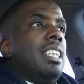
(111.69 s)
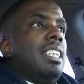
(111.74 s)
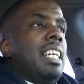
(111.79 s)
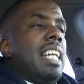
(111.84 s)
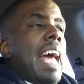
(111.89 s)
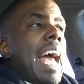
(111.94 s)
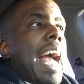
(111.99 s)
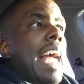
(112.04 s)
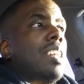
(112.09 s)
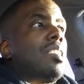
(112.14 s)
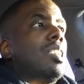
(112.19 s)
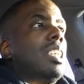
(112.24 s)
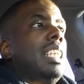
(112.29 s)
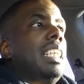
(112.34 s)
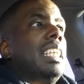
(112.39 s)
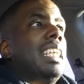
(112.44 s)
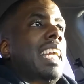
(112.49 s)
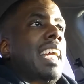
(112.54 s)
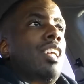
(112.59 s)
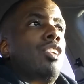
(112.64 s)
that
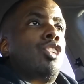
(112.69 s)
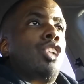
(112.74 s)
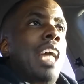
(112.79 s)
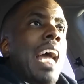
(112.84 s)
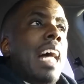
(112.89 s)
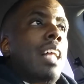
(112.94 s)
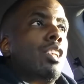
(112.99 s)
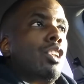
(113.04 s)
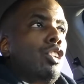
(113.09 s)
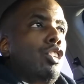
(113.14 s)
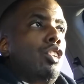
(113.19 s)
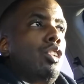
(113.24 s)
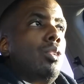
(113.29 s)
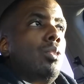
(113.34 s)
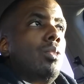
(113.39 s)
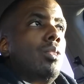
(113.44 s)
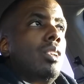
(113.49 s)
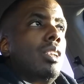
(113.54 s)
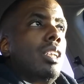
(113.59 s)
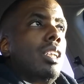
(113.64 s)
actually can challenge you,